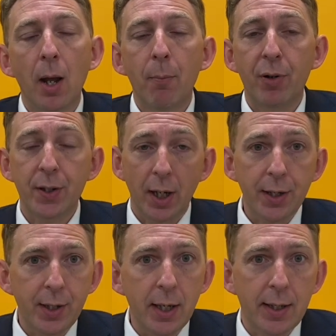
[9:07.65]
Precise
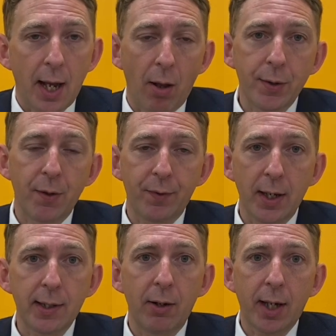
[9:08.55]
details of
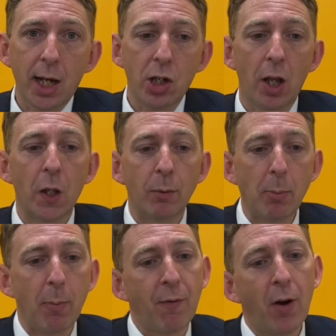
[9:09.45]
these locations will
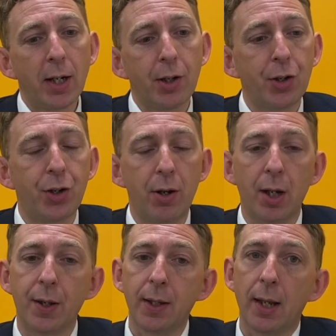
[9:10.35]
be provided to
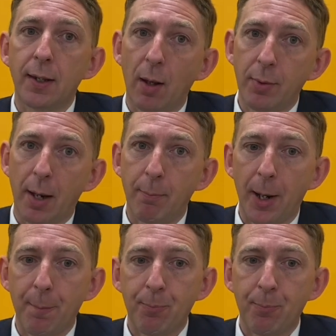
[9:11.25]
students in September.